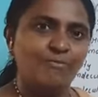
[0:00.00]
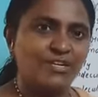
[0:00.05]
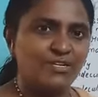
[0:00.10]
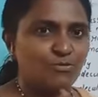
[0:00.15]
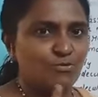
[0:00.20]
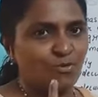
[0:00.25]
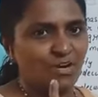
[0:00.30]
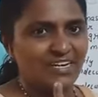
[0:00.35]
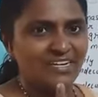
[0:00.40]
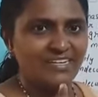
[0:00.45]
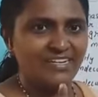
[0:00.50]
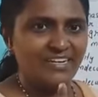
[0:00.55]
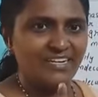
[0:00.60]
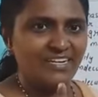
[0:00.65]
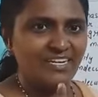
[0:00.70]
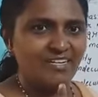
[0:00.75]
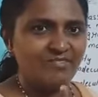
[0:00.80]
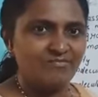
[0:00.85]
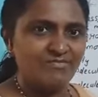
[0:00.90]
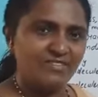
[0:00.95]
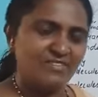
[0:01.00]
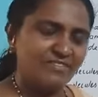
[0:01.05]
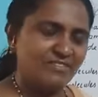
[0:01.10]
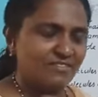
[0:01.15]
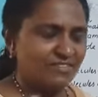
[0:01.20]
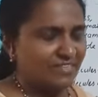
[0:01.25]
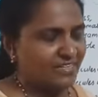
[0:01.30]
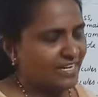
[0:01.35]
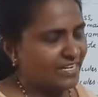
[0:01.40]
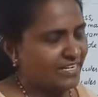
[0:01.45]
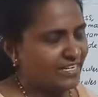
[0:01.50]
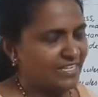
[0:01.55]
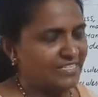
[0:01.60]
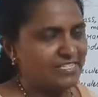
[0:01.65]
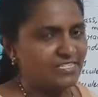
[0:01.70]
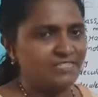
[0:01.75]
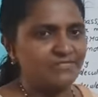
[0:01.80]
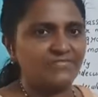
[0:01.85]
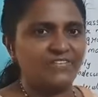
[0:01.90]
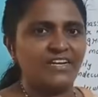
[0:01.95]
But one helium can
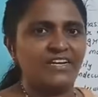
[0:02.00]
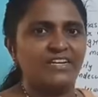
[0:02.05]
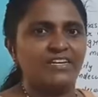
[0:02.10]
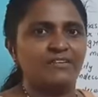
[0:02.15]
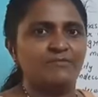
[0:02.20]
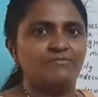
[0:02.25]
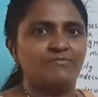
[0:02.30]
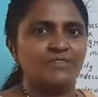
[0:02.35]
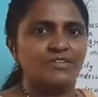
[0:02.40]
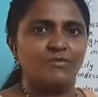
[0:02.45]
exist freely.